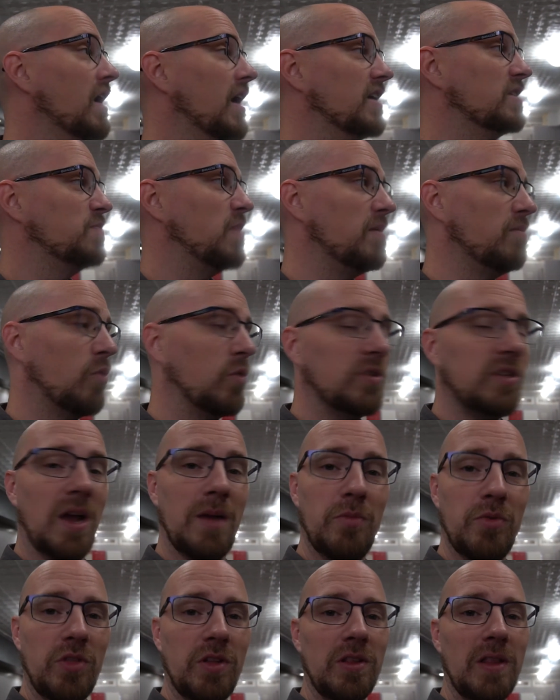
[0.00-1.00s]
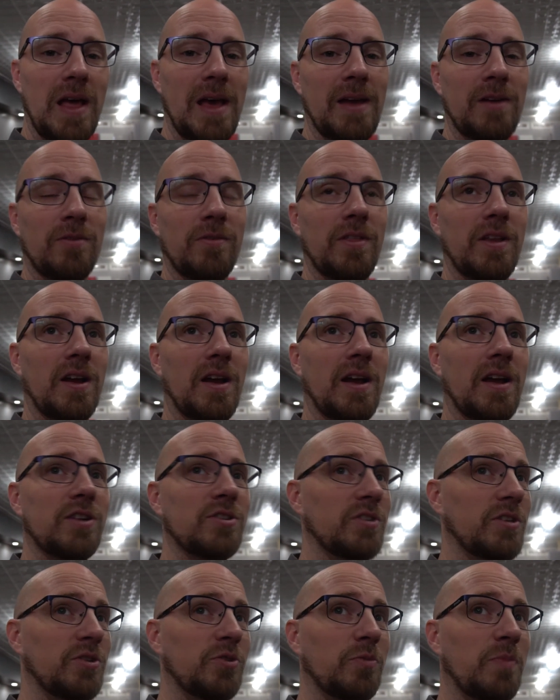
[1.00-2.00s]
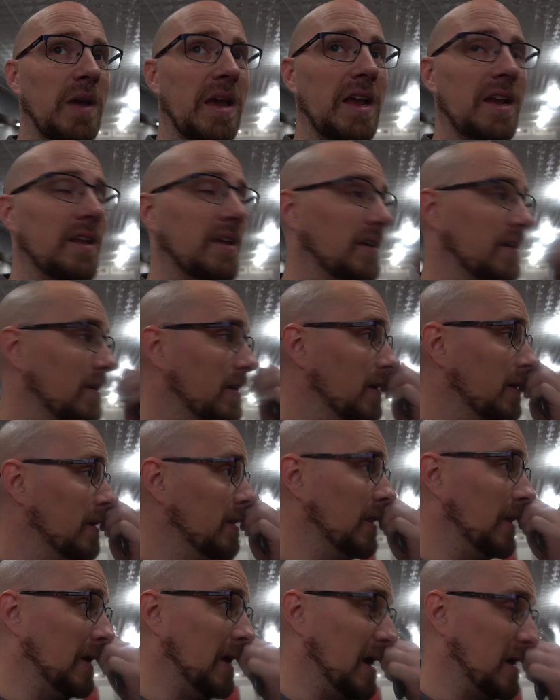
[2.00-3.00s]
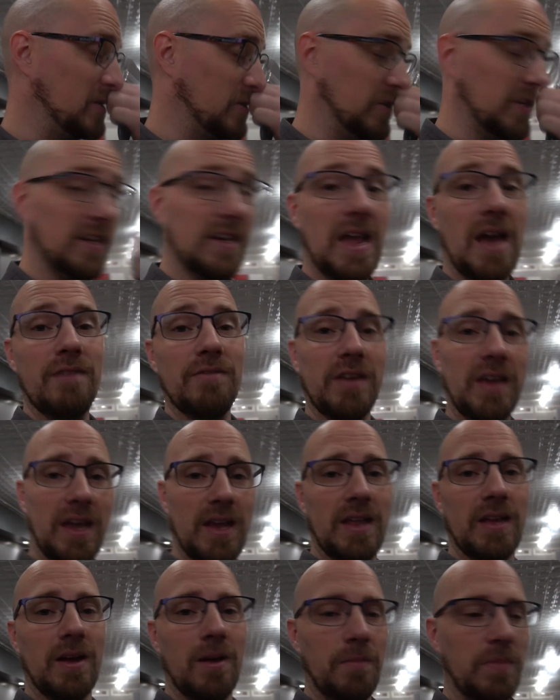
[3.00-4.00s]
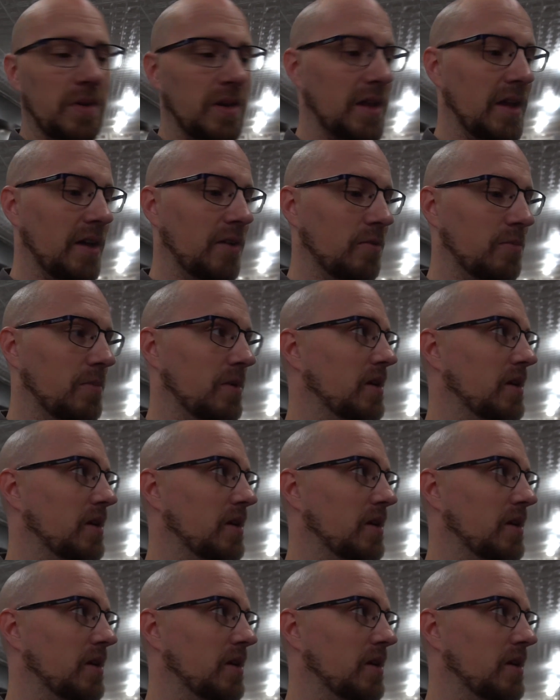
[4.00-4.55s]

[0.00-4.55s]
I spend more time on the ladder than I actually do painting, like actually navigating up and down.